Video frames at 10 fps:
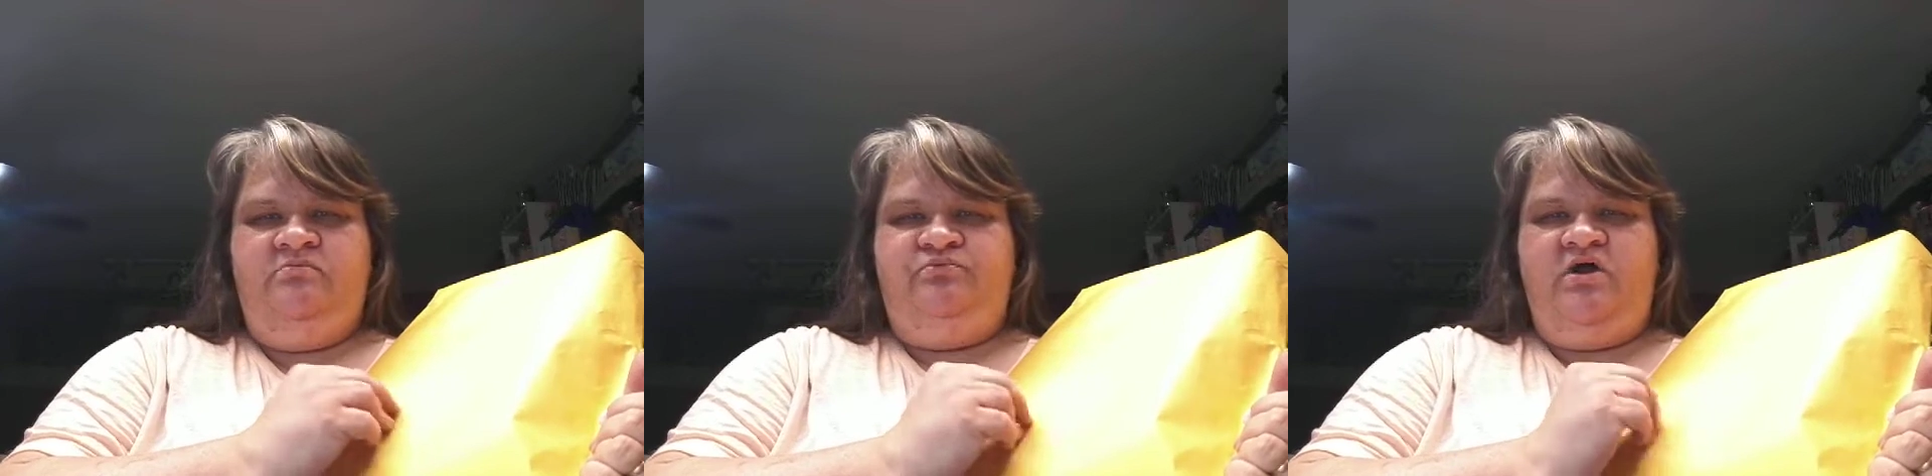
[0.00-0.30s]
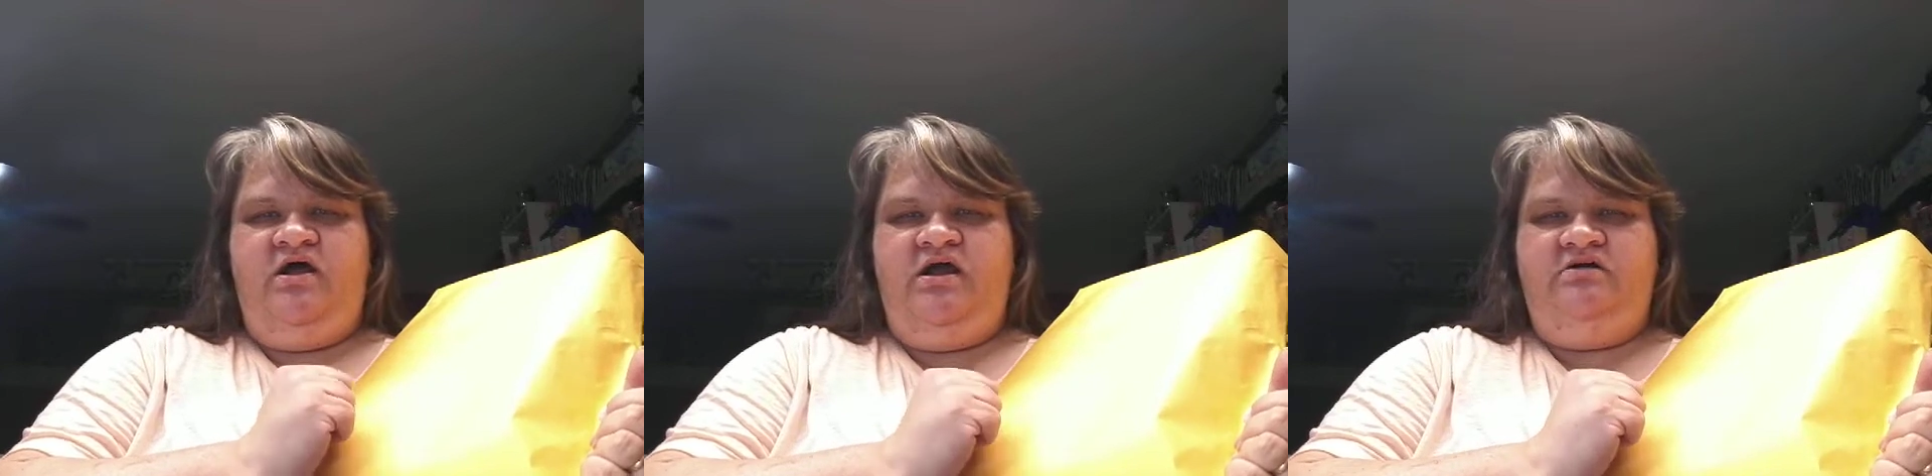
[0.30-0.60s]

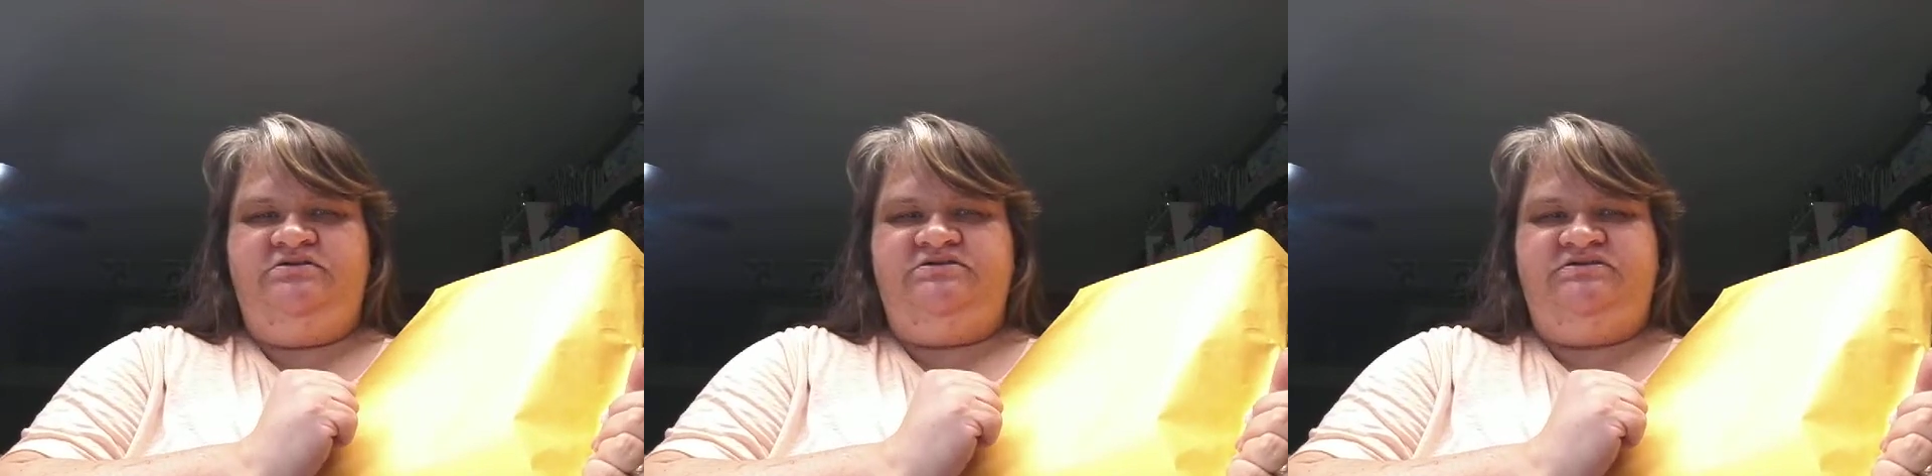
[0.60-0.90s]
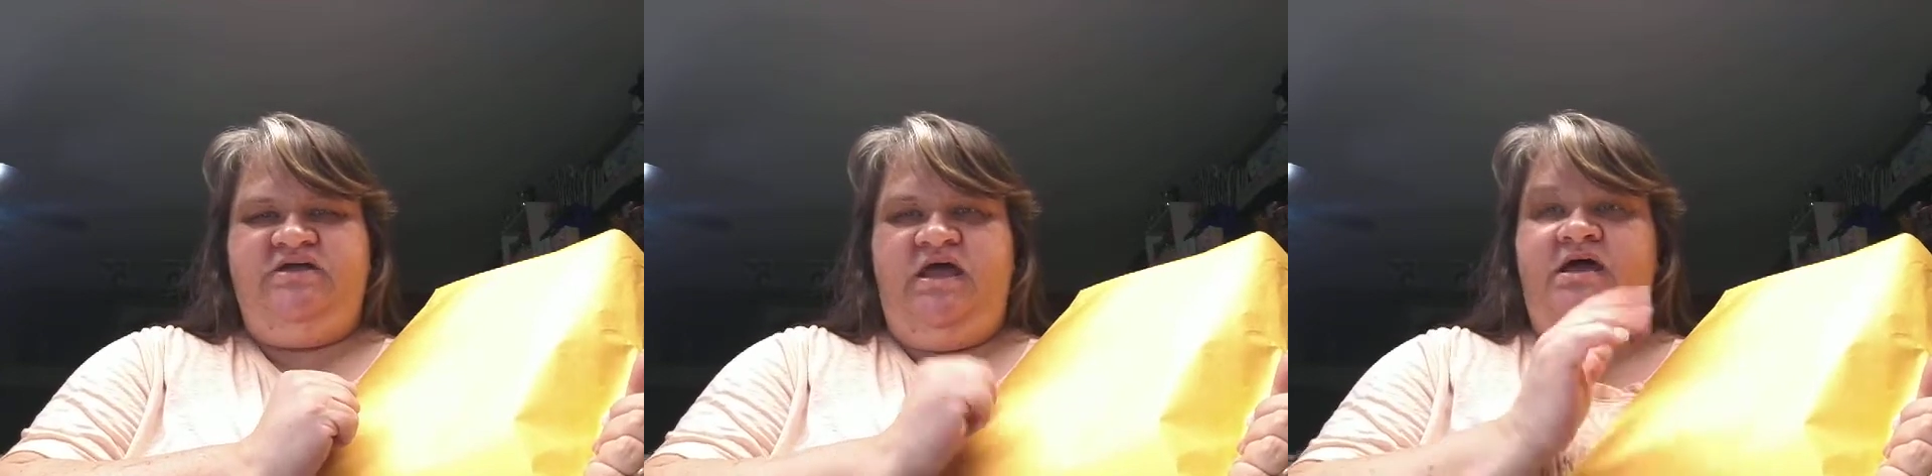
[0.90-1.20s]

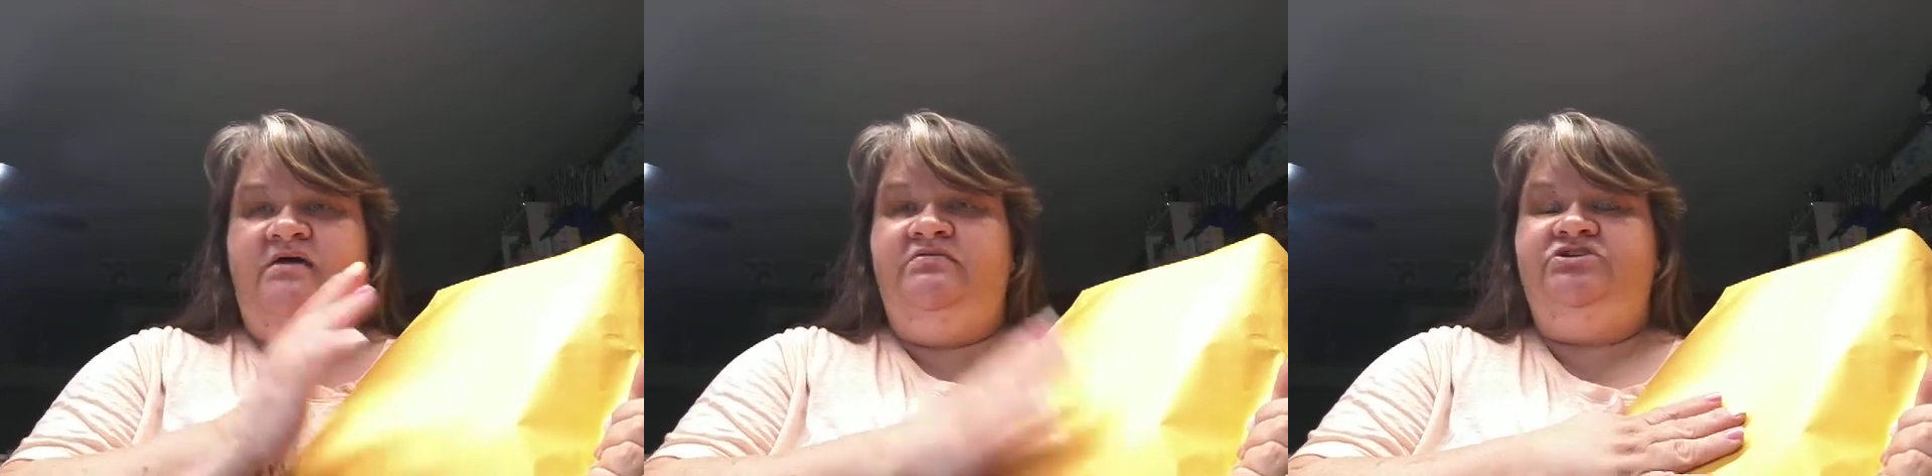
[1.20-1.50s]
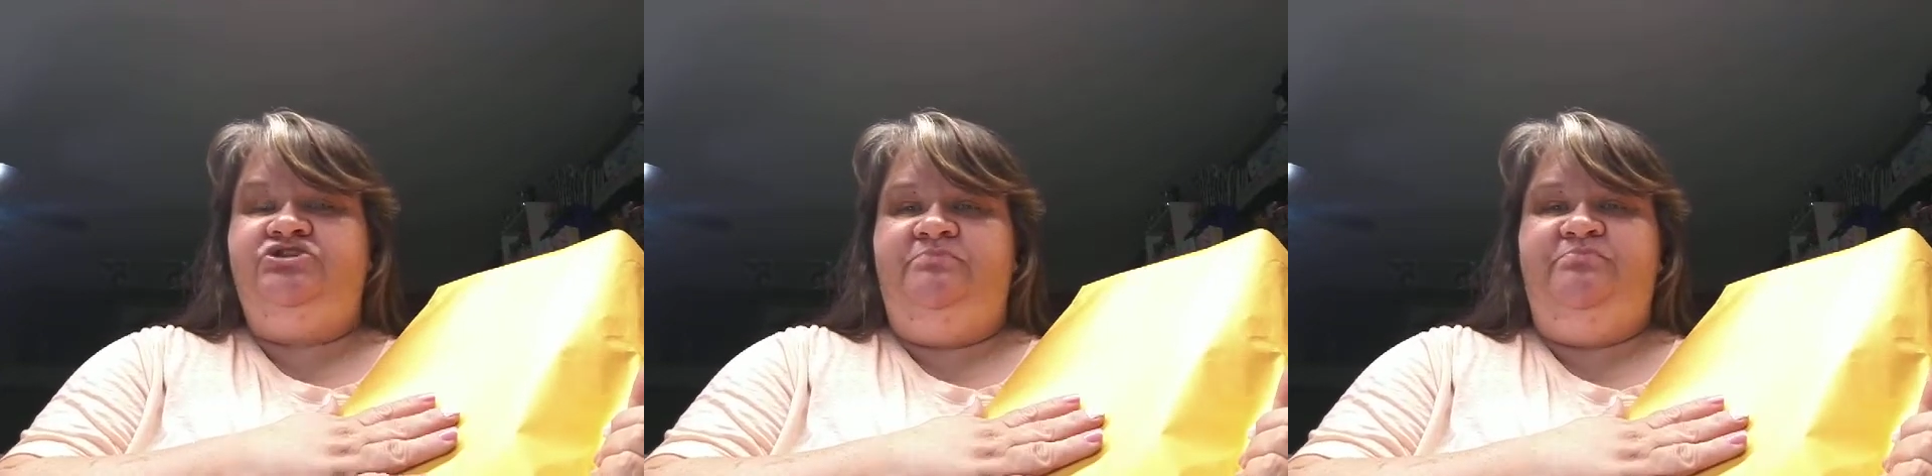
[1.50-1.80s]
products and the
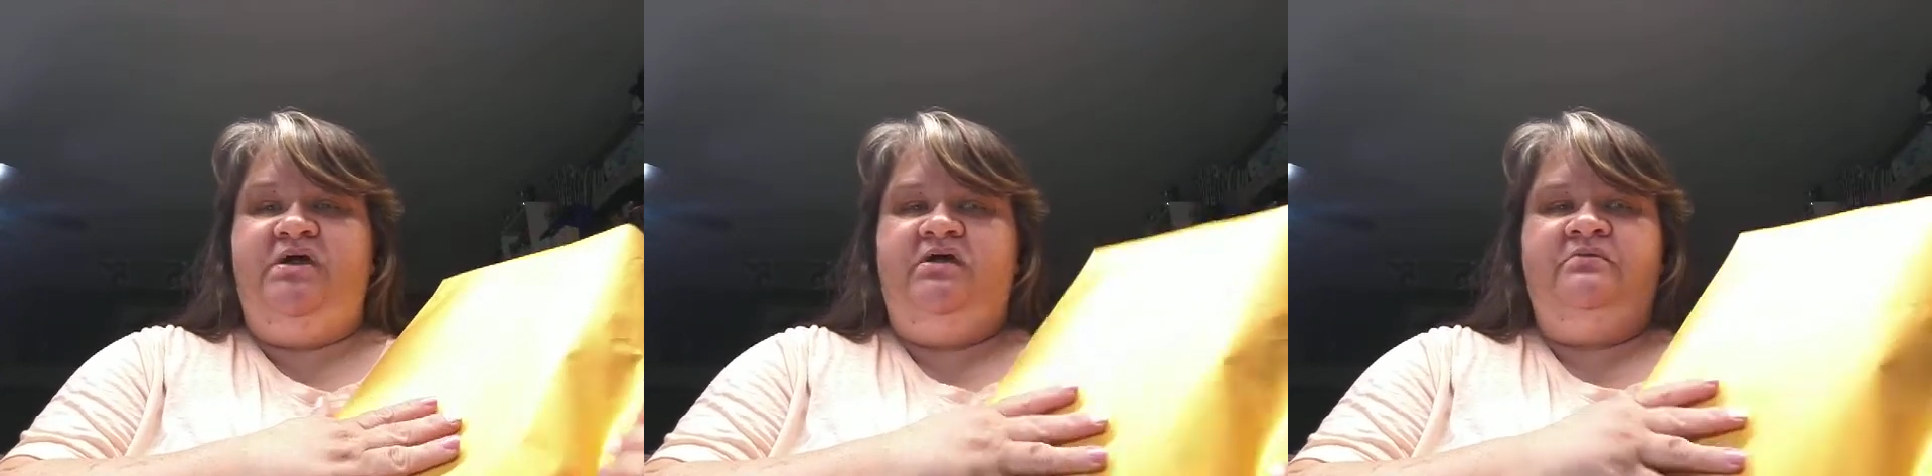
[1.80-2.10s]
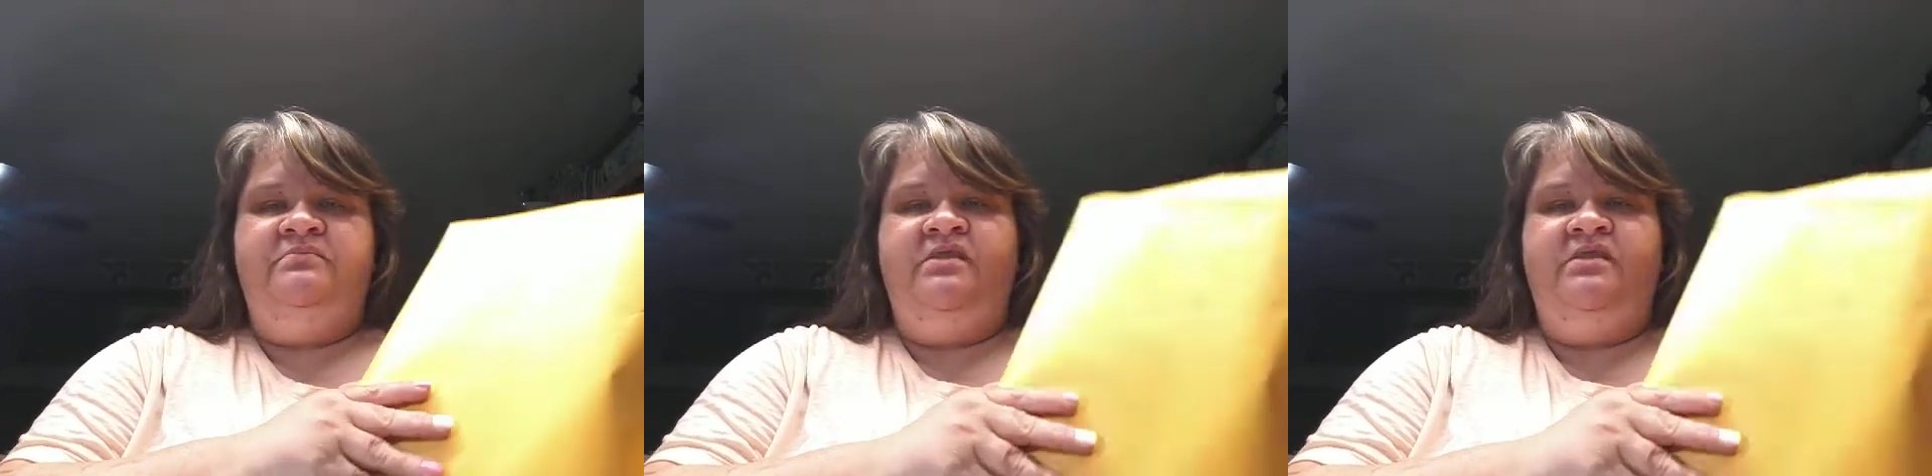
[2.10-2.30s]
shipping.